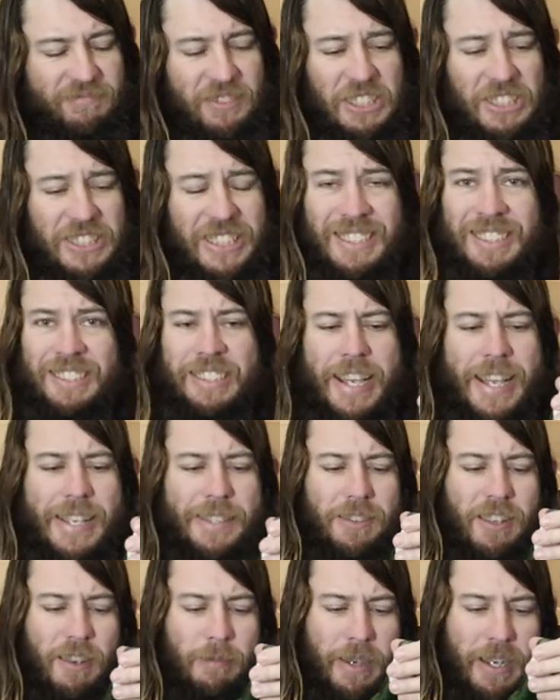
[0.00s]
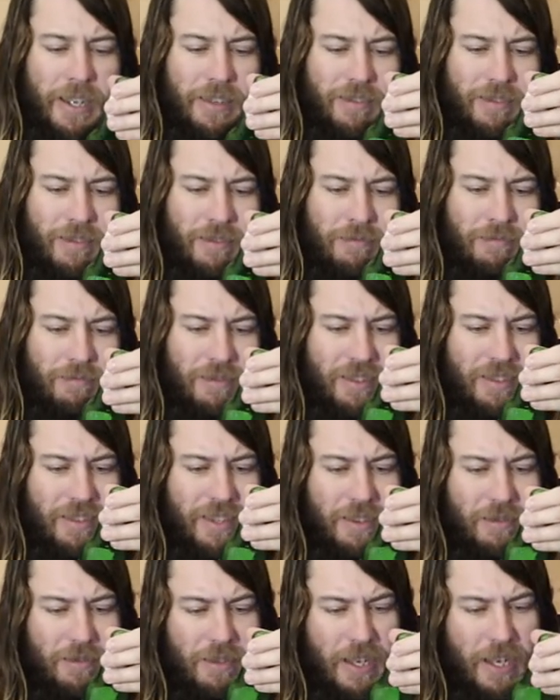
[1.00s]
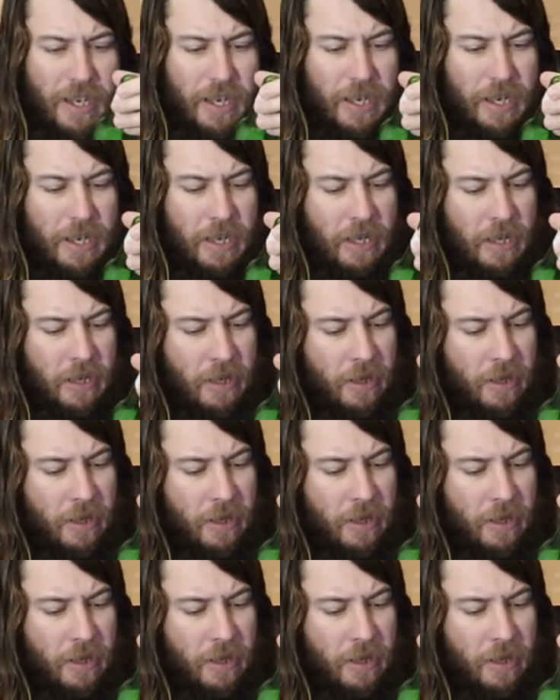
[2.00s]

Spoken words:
just doesn't taste like much. It's still, how